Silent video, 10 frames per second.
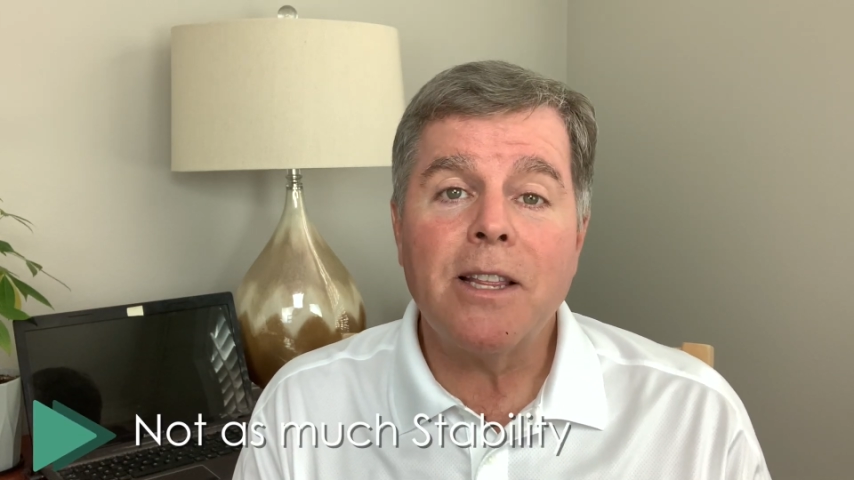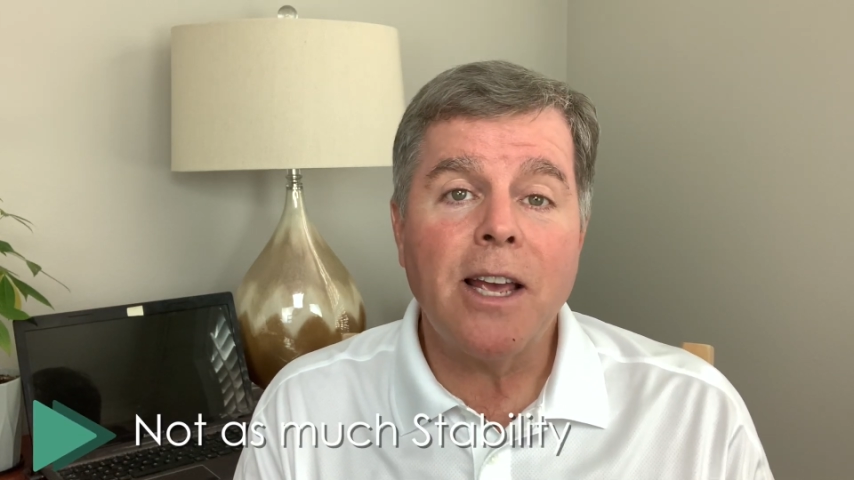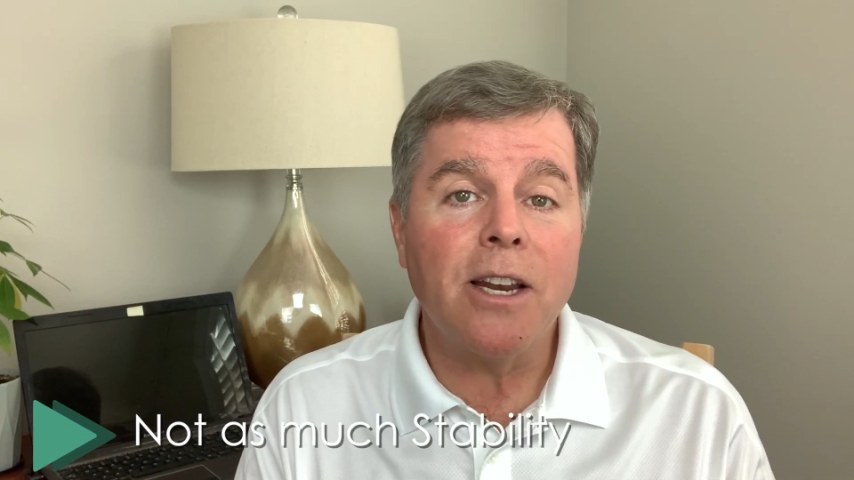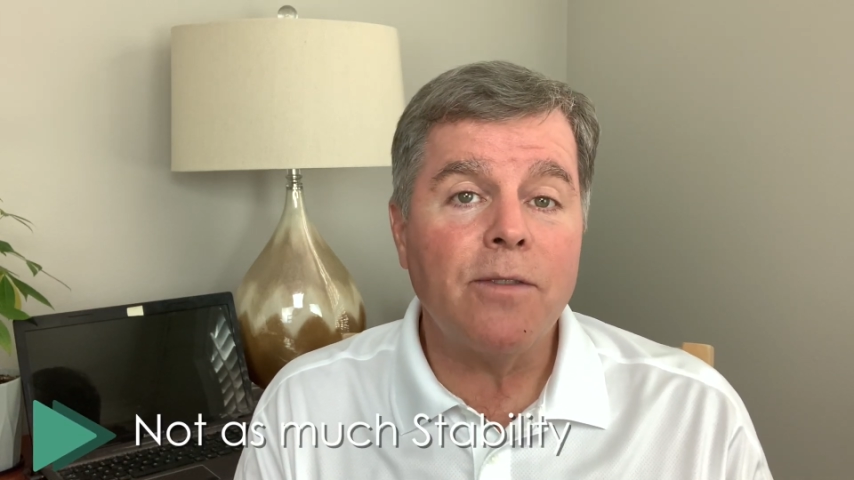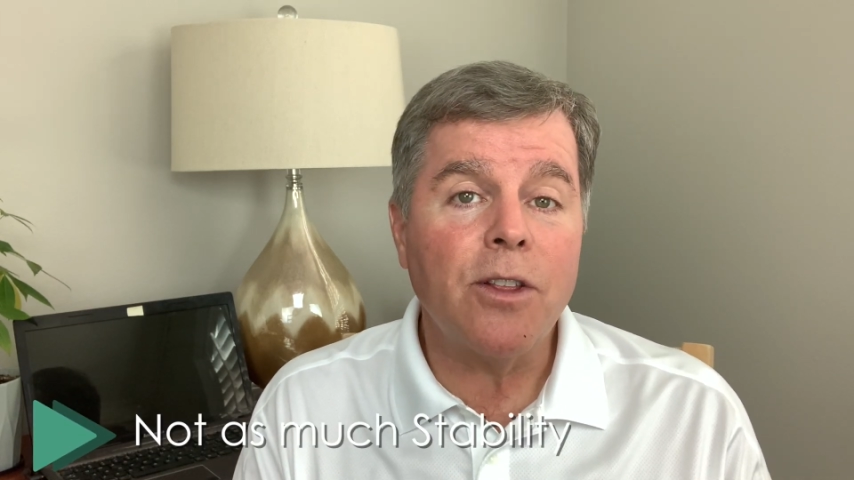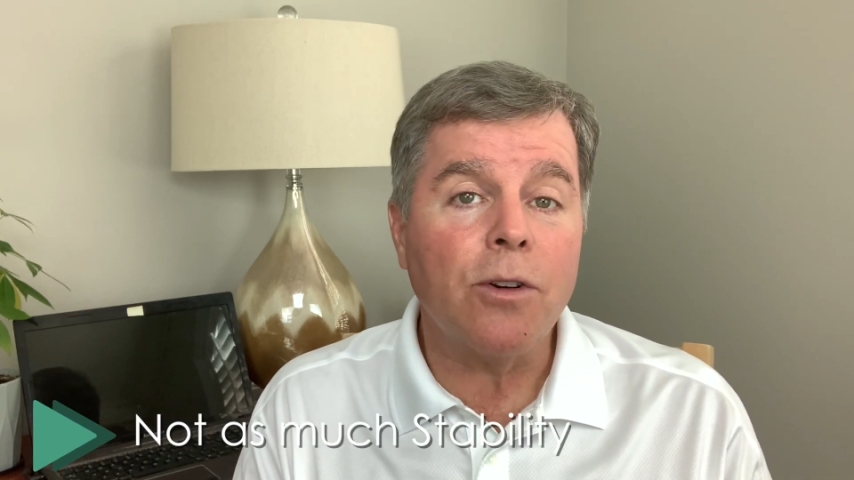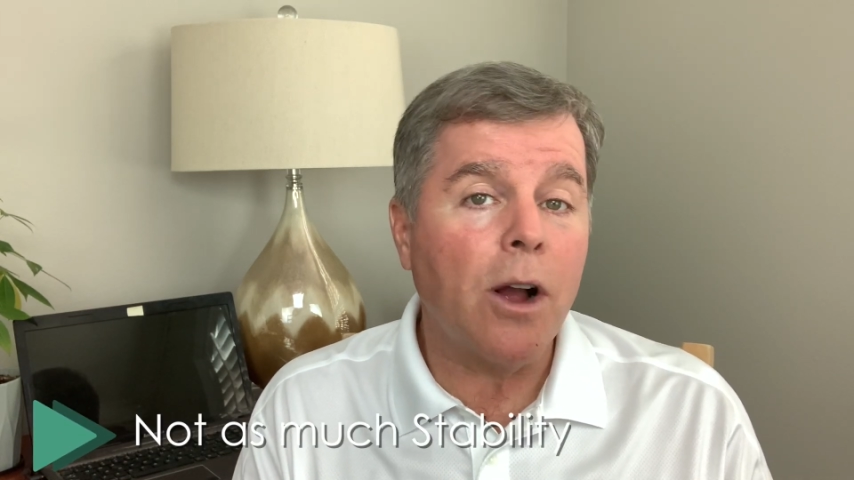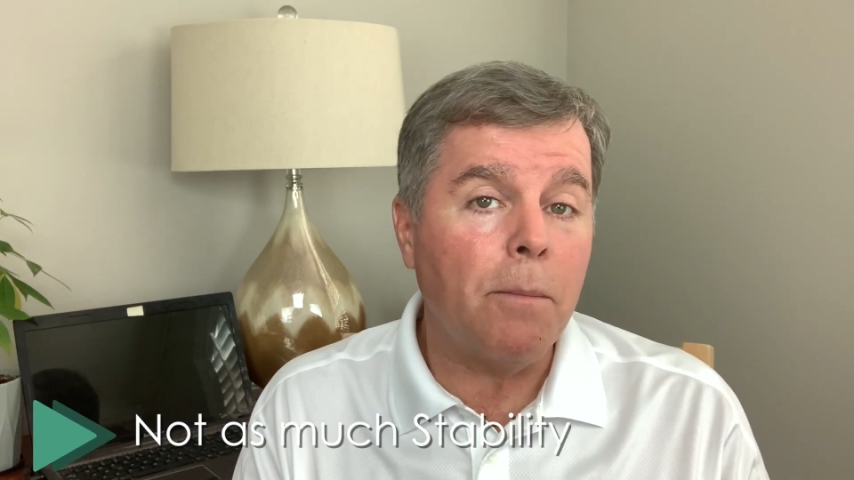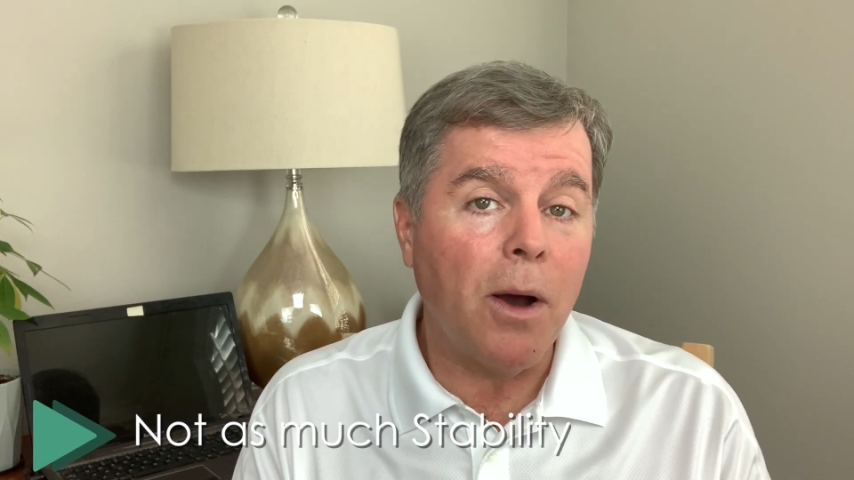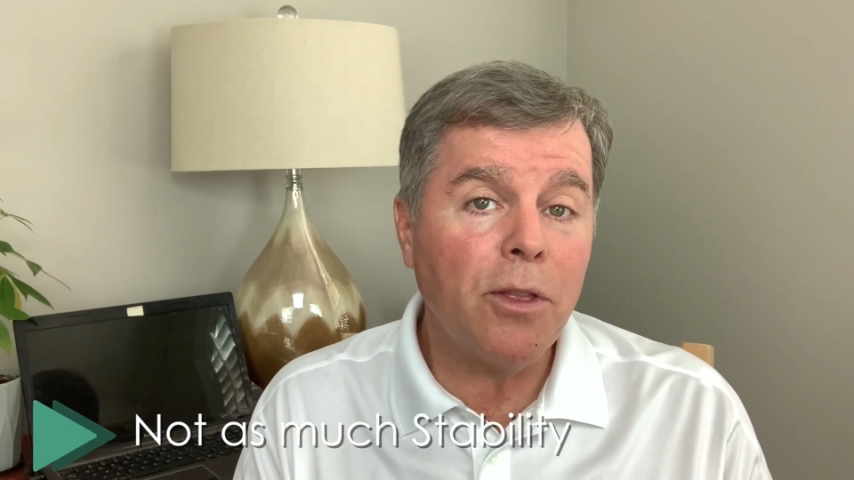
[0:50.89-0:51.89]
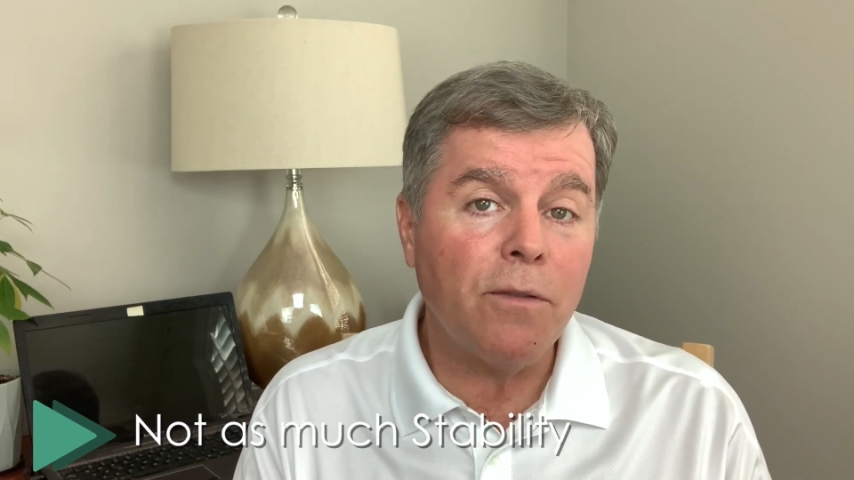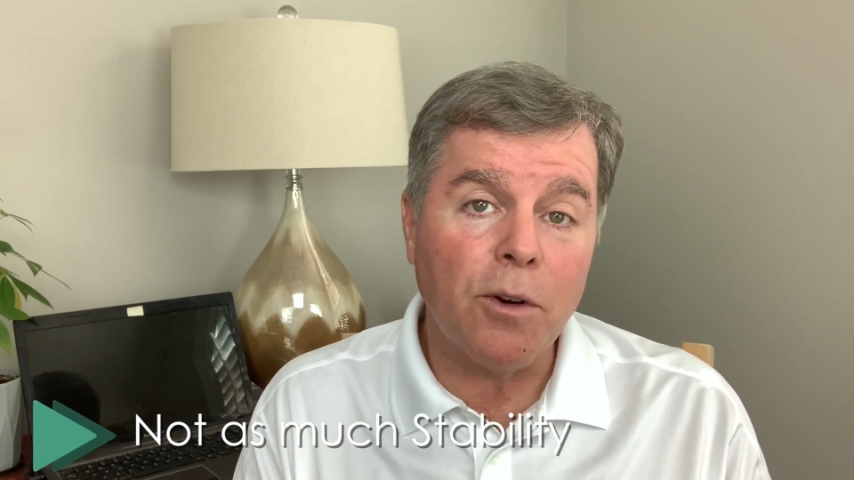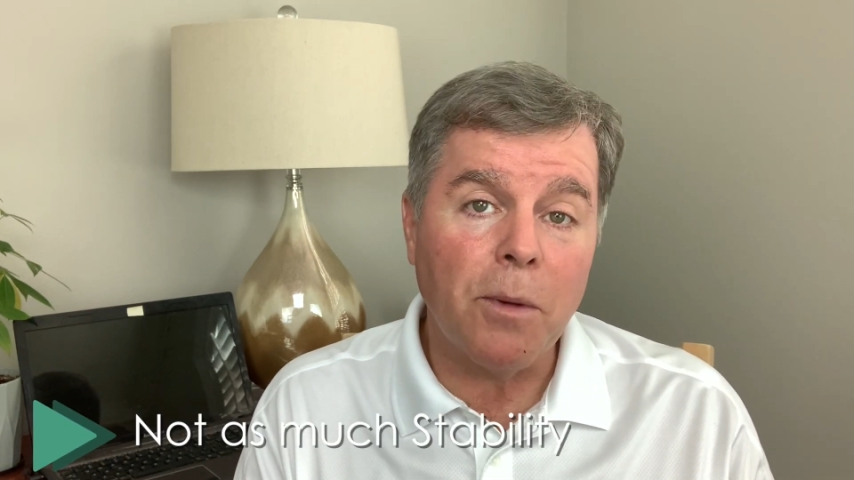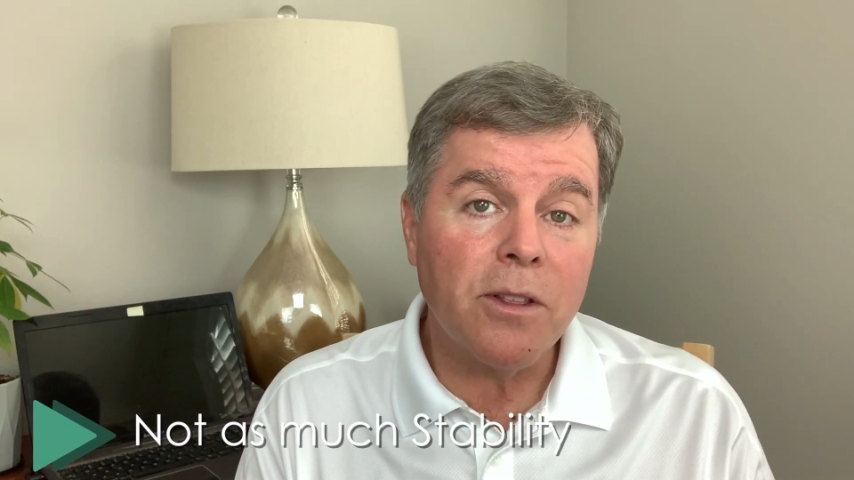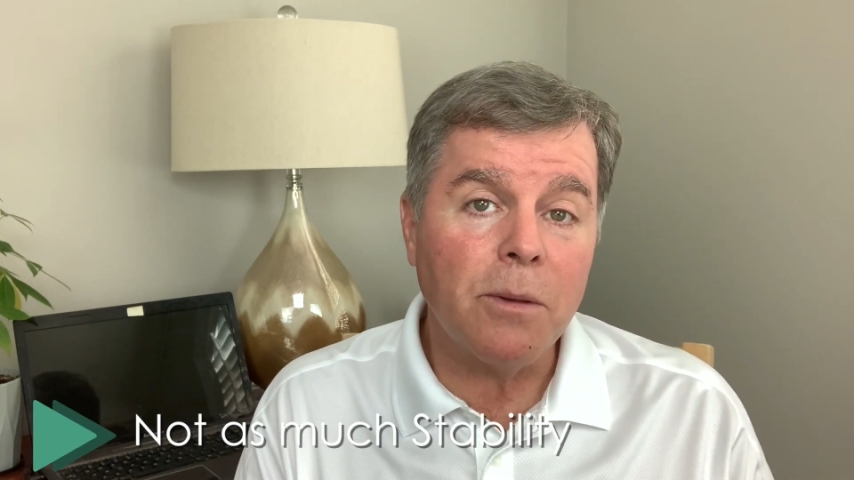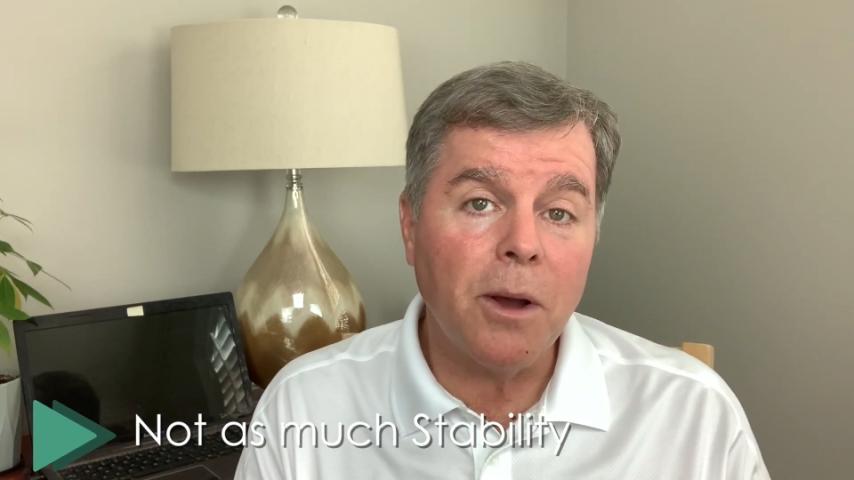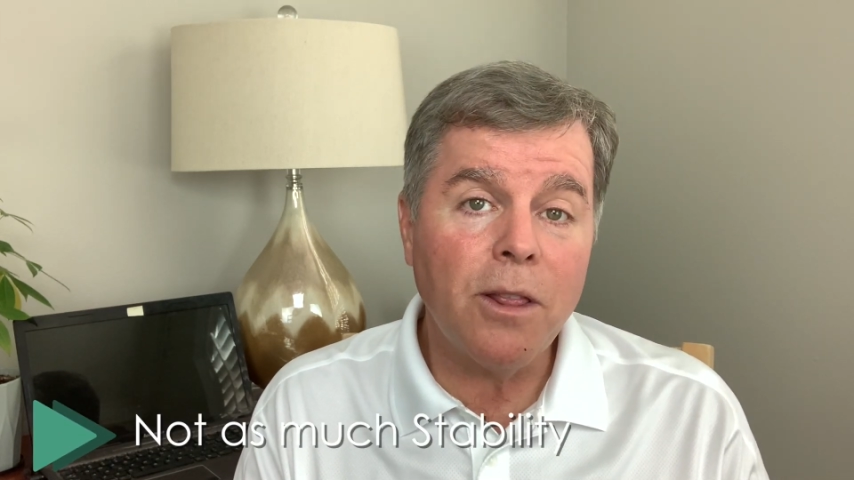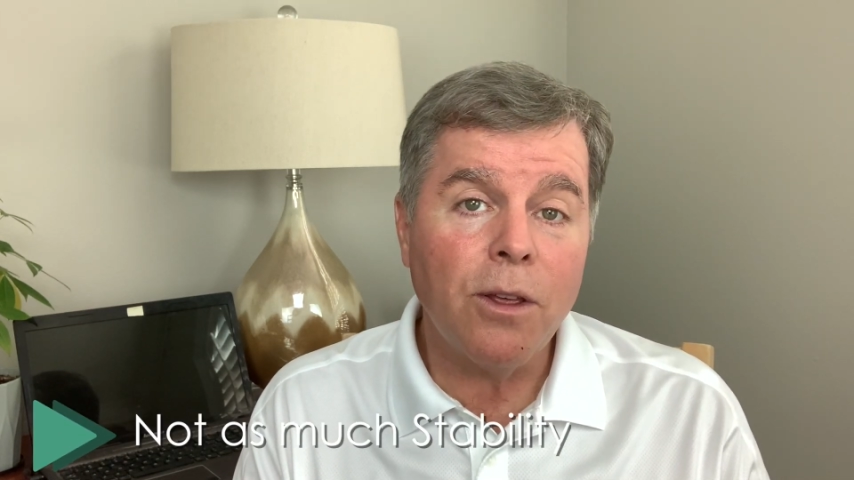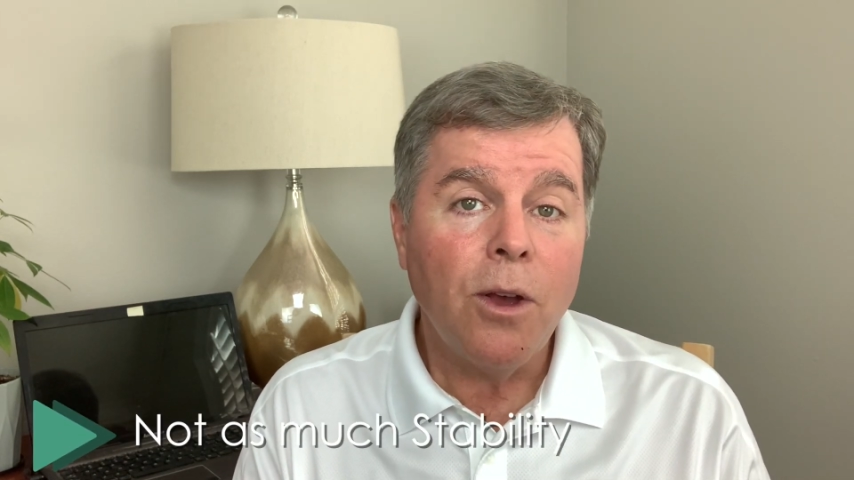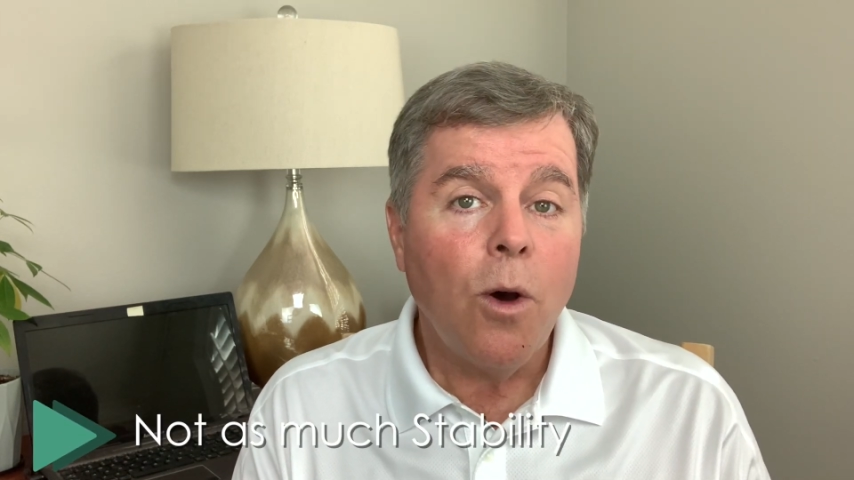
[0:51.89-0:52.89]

the end of either a month, if you're month to month,